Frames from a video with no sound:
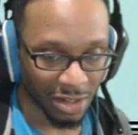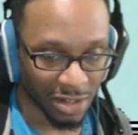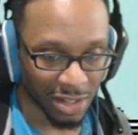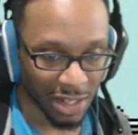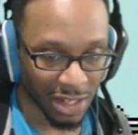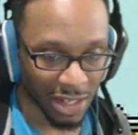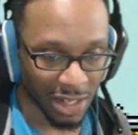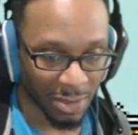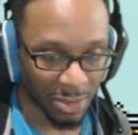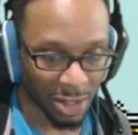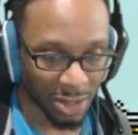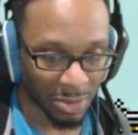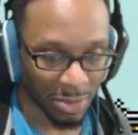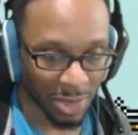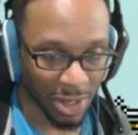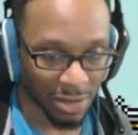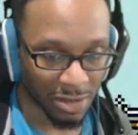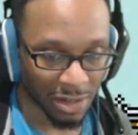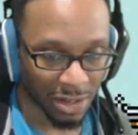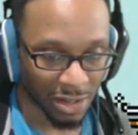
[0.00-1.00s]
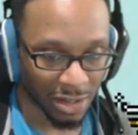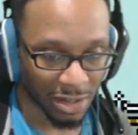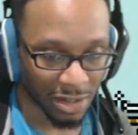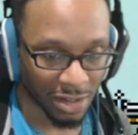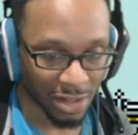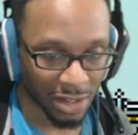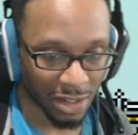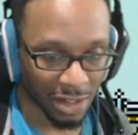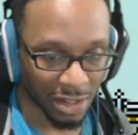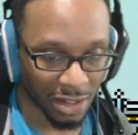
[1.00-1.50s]
dynamically bouncing on the
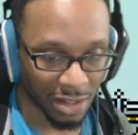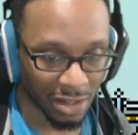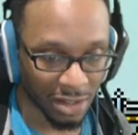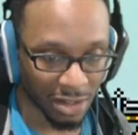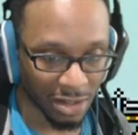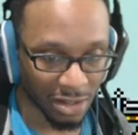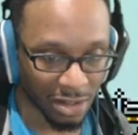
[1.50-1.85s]
thing?